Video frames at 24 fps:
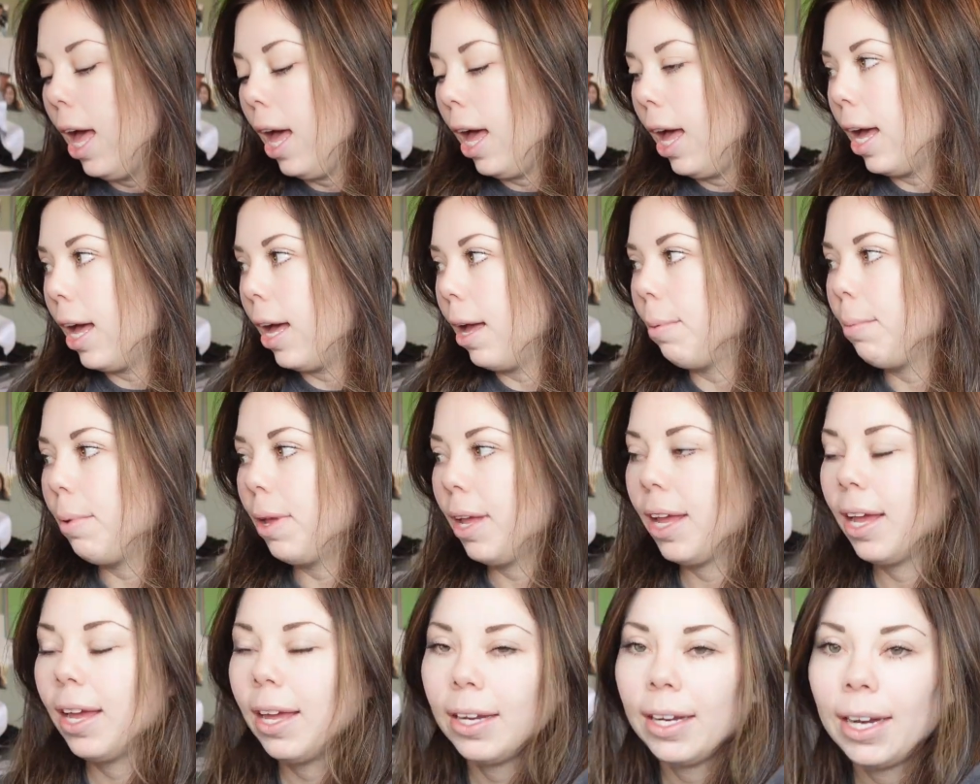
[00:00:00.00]
Um,
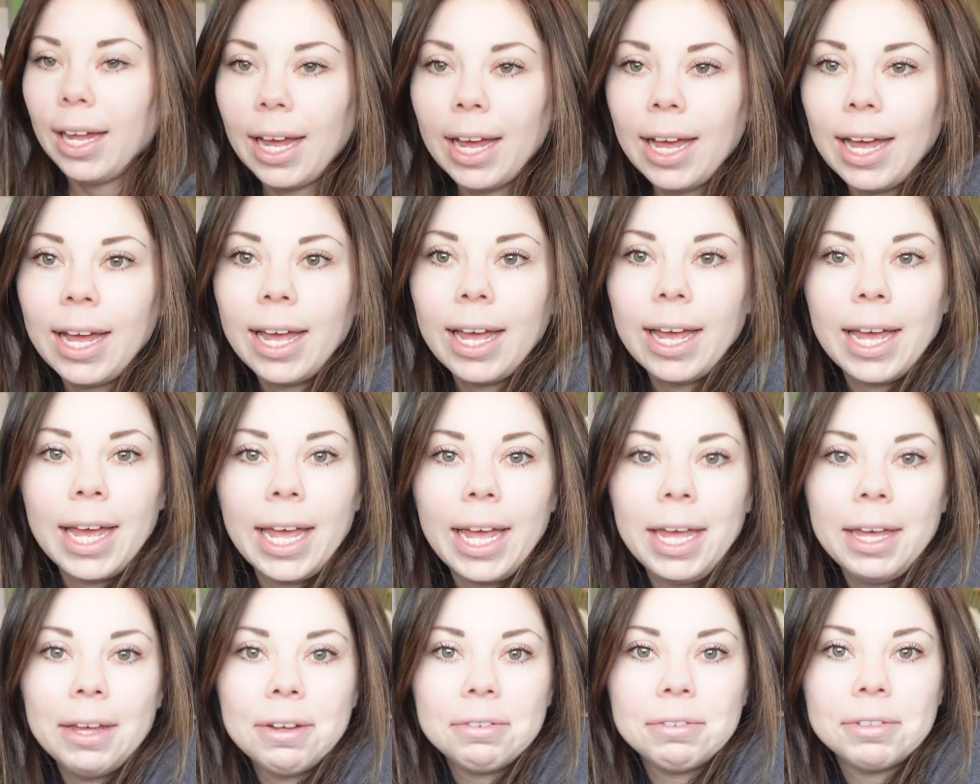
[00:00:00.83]
and
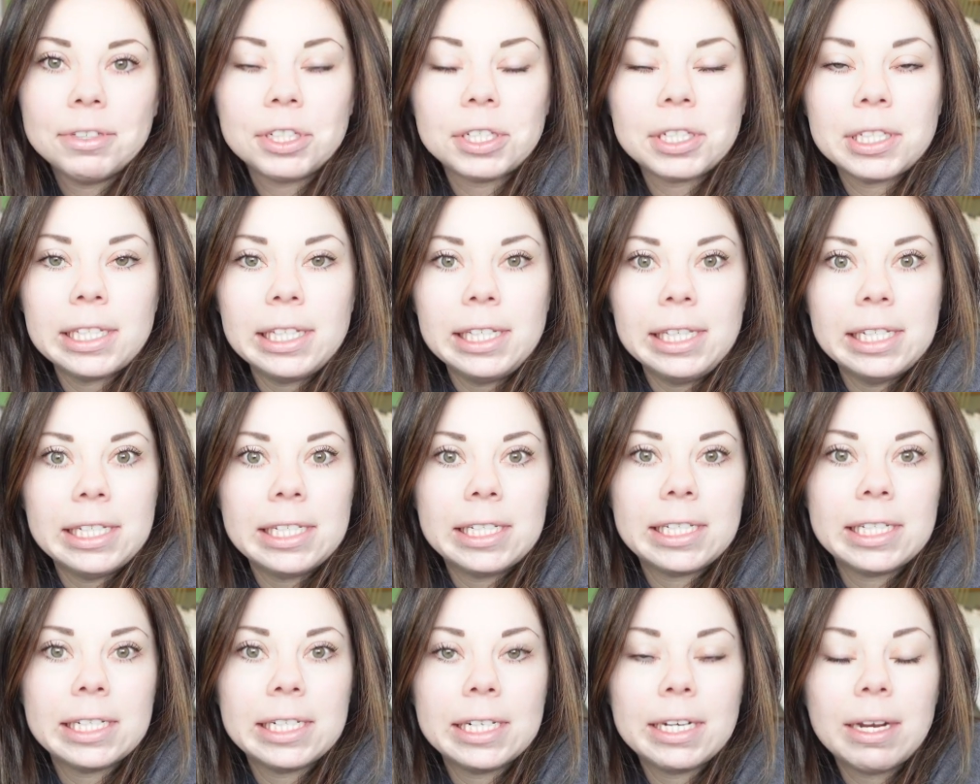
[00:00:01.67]
I officially
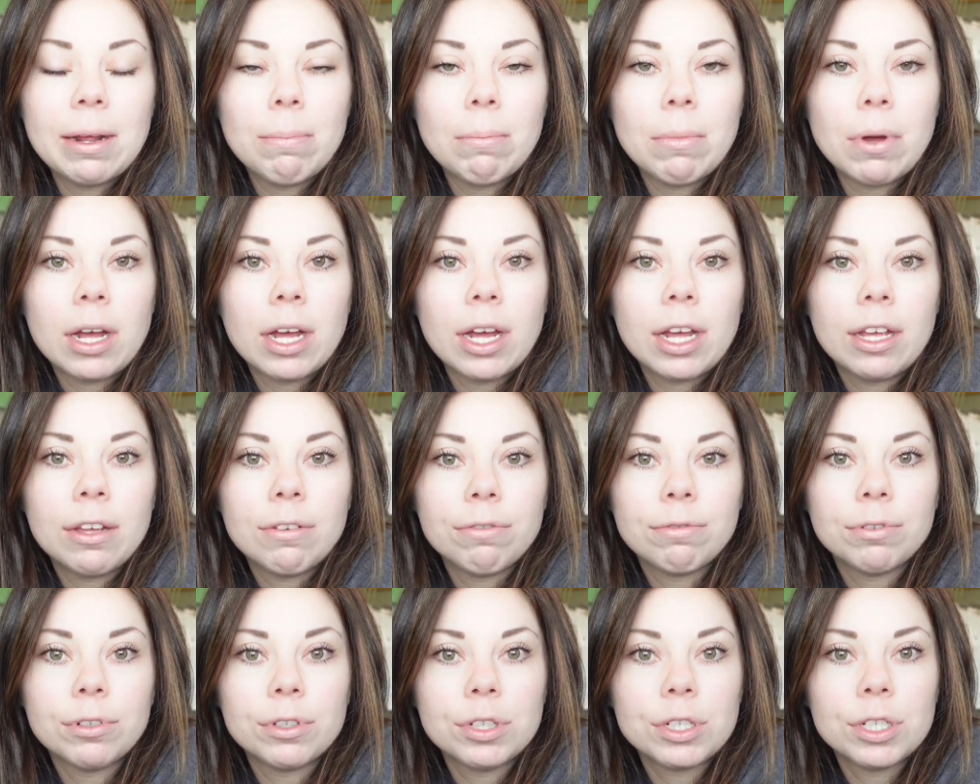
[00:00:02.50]
listed my
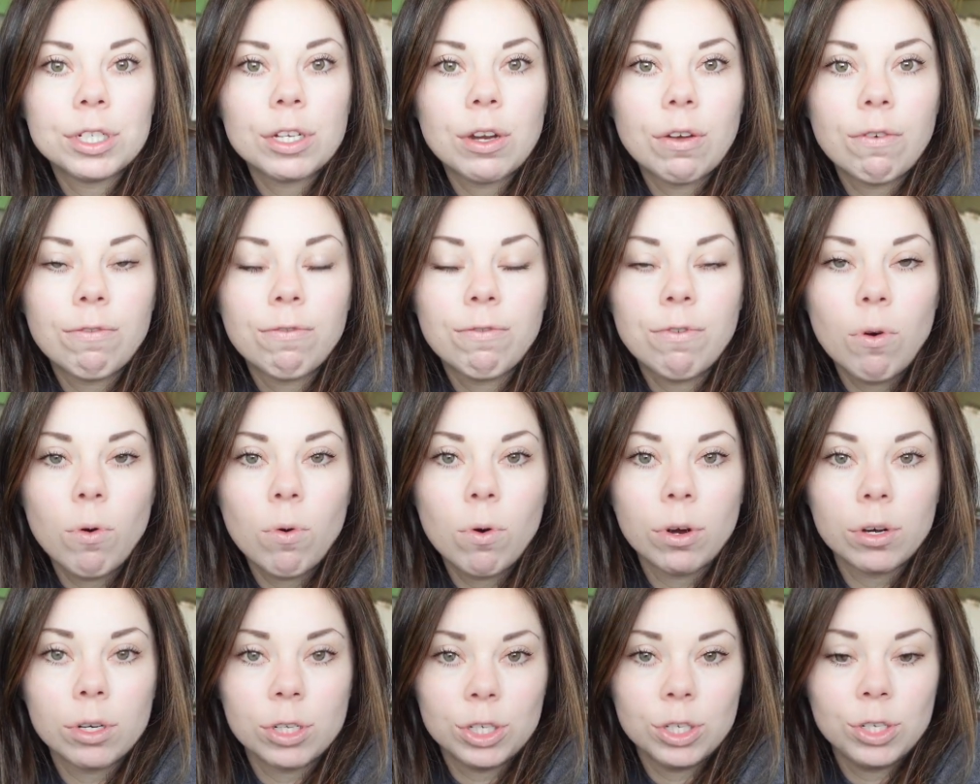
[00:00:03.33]
first
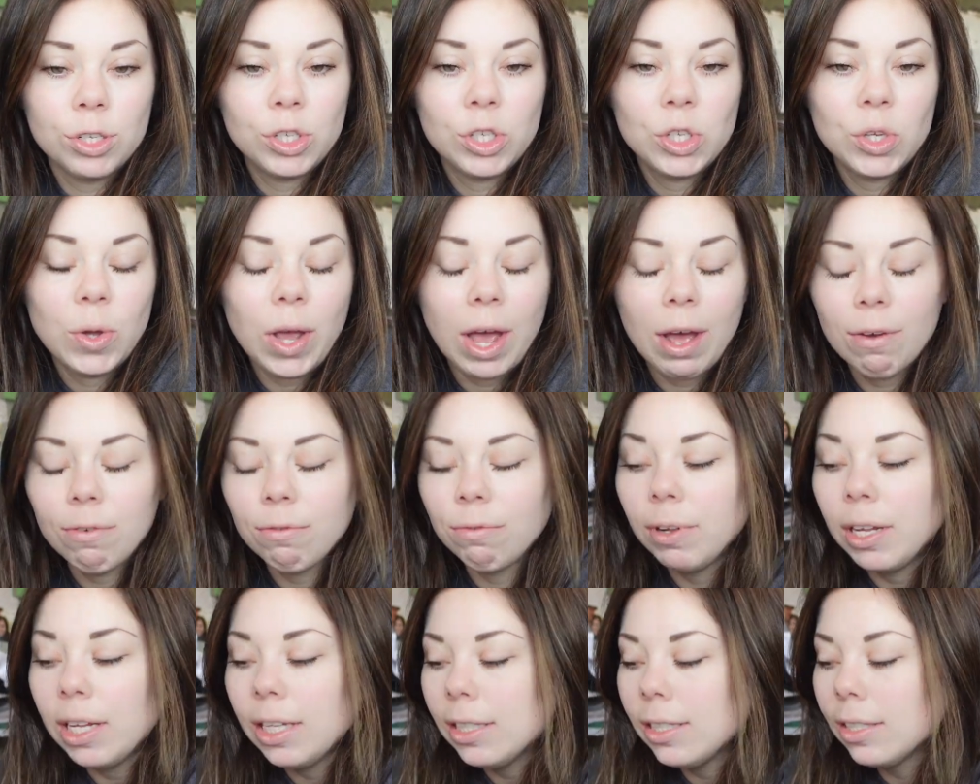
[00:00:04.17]
four tutu
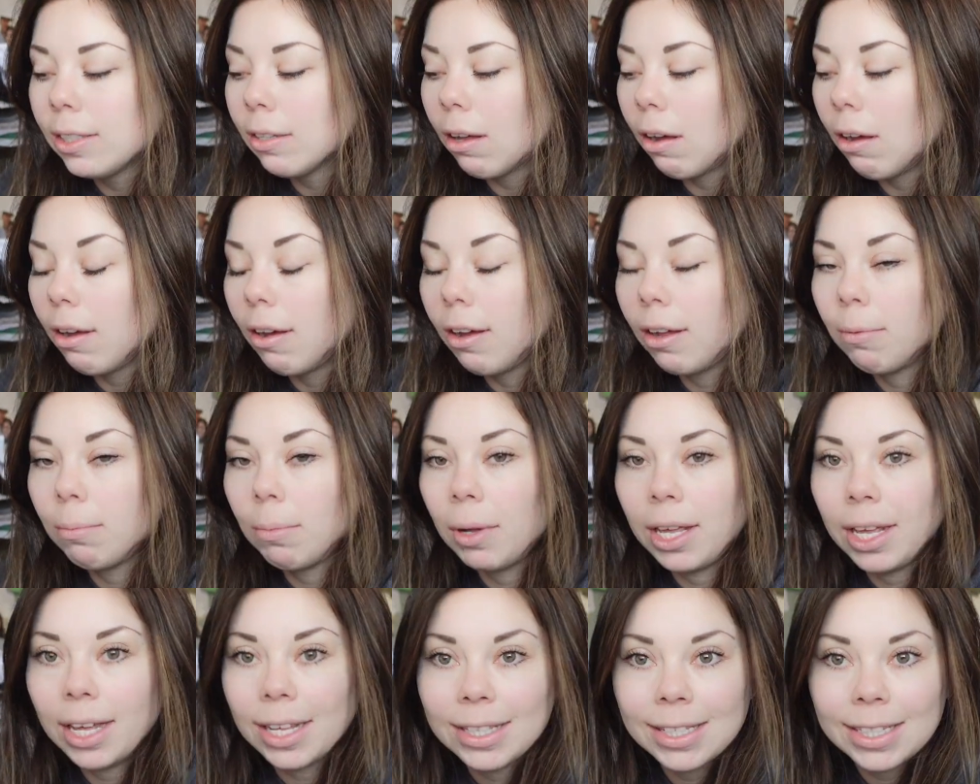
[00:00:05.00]
outfits on
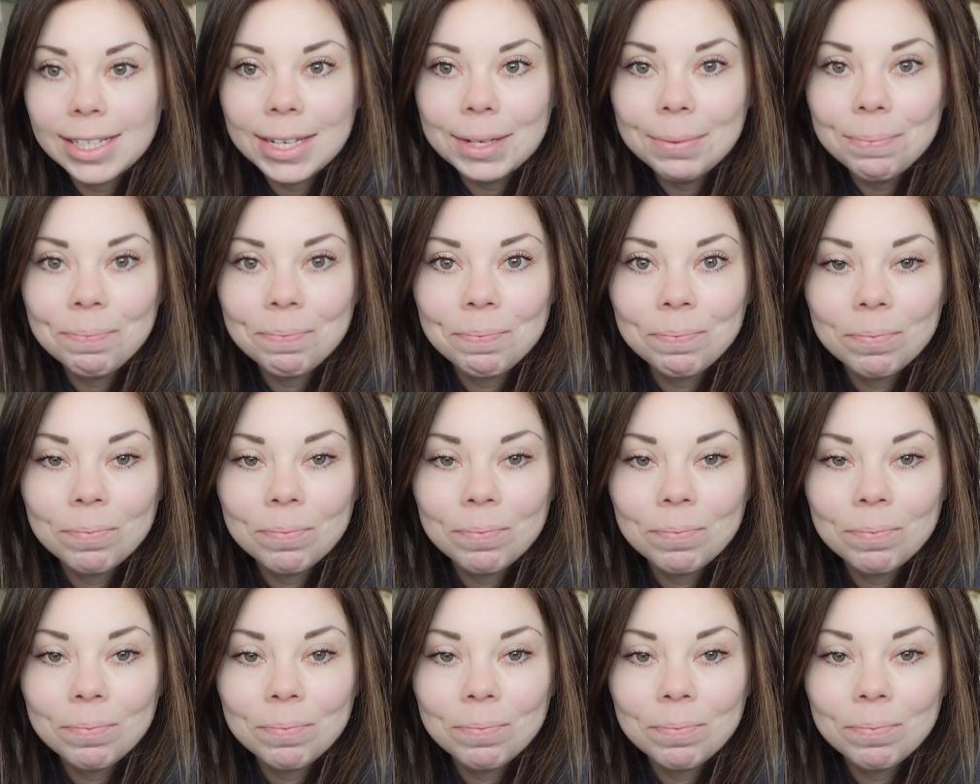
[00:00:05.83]
my Etsy.